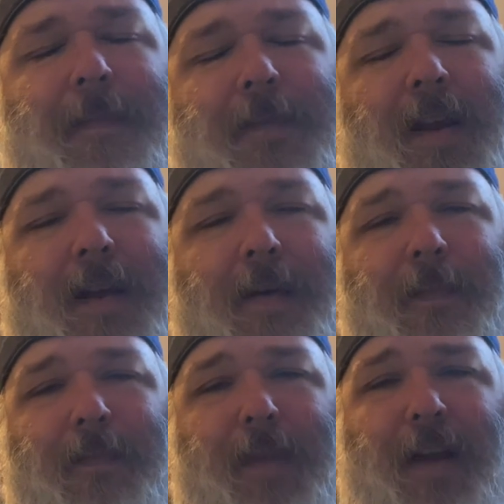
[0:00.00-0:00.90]
I
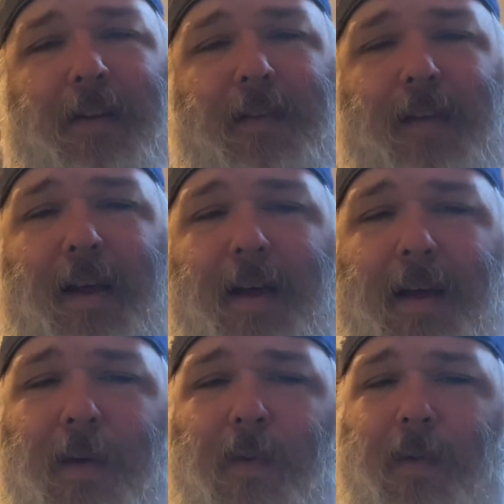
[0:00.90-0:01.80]

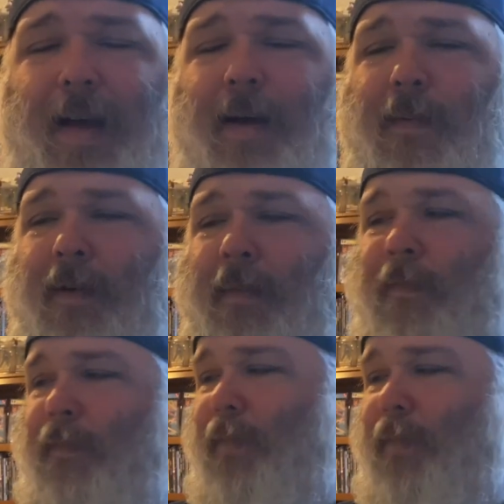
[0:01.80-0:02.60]
want that one.